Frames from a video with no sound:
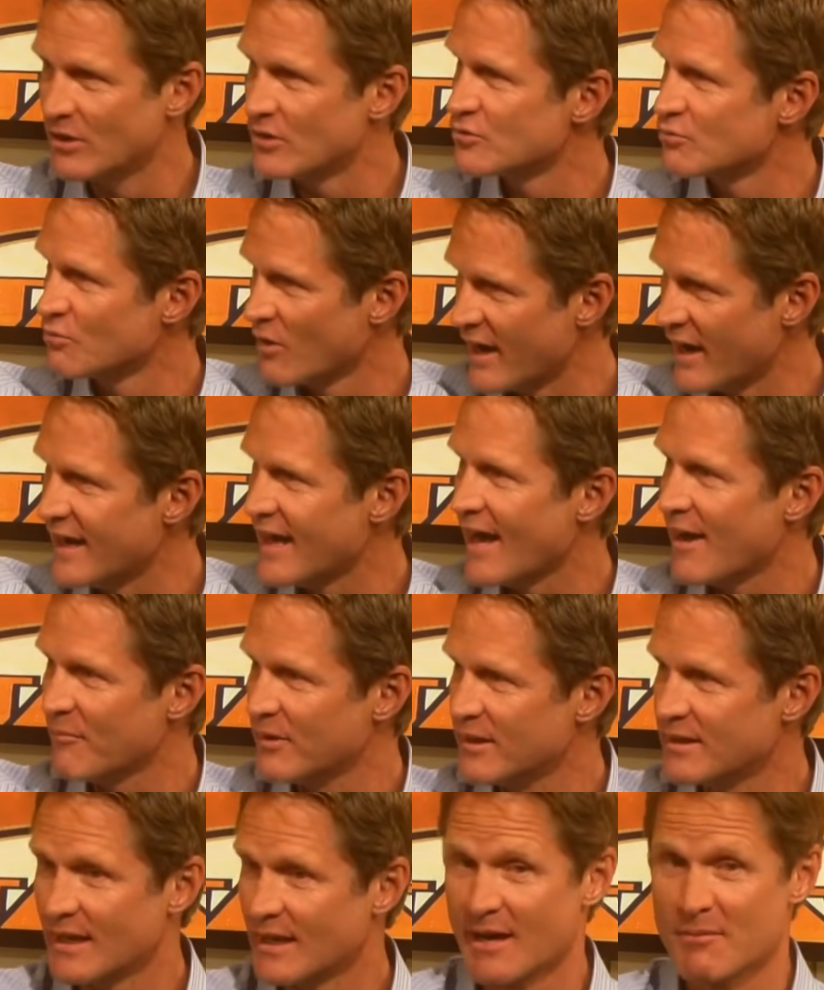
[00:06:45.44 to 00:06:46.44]
he looks right
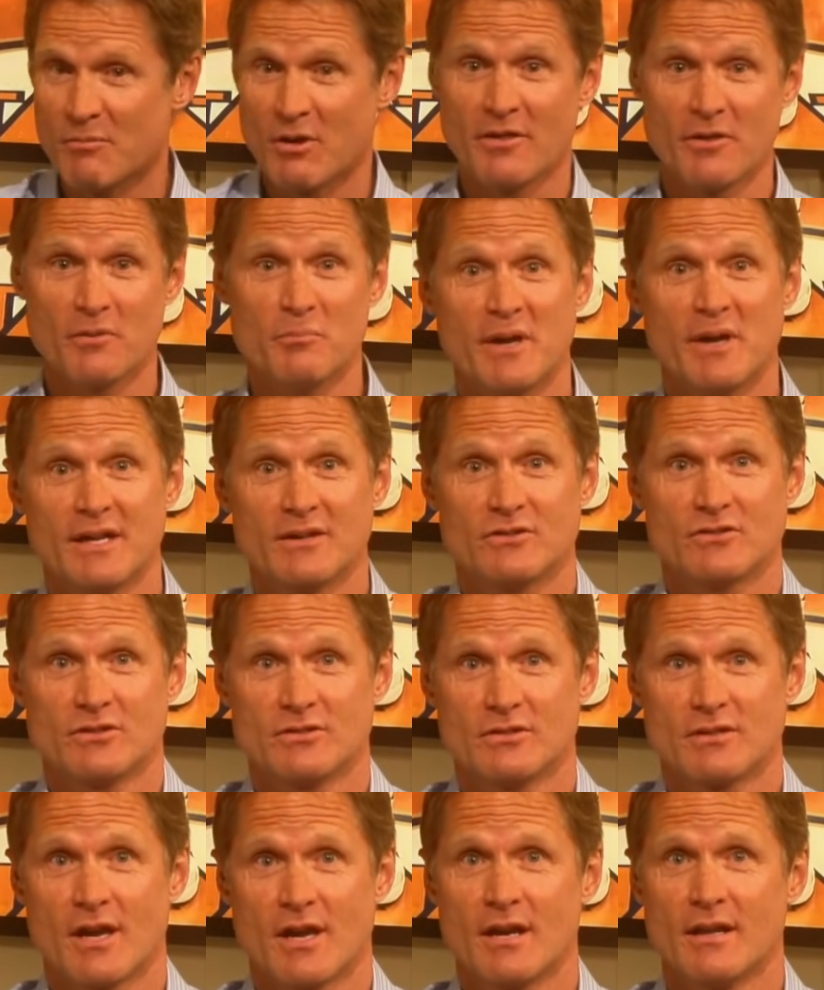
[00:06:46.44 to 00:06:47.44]
at me. And I'm on the
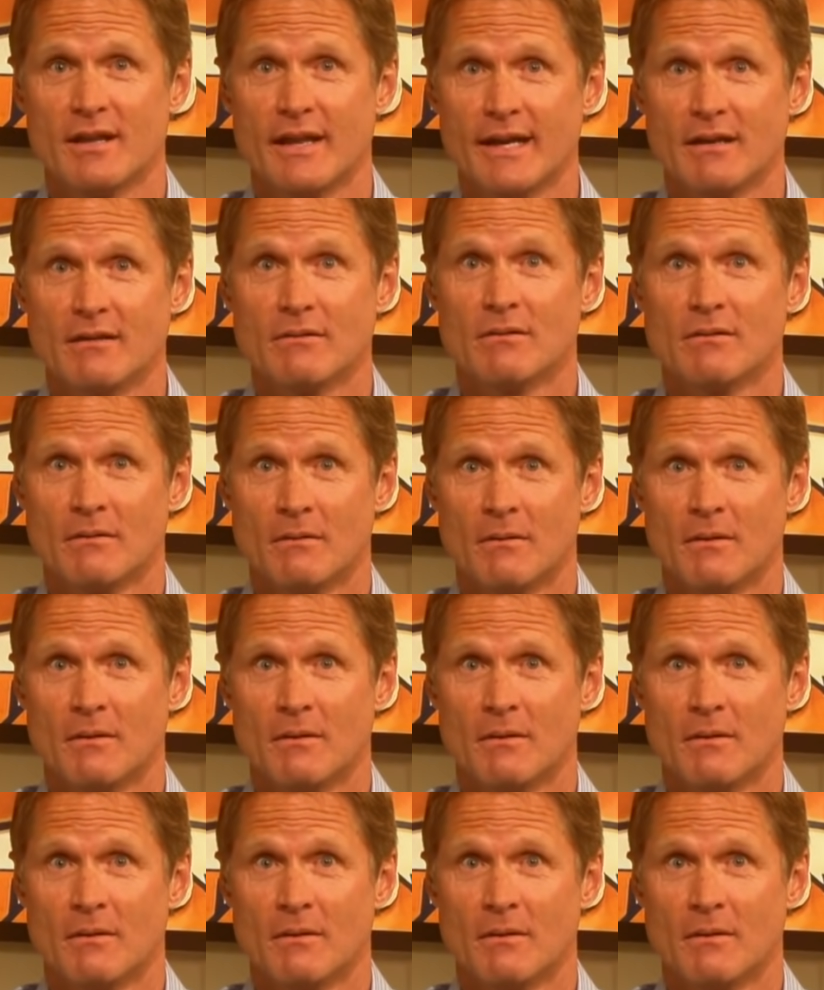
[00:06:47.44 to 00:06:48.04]
bench, just kind of like,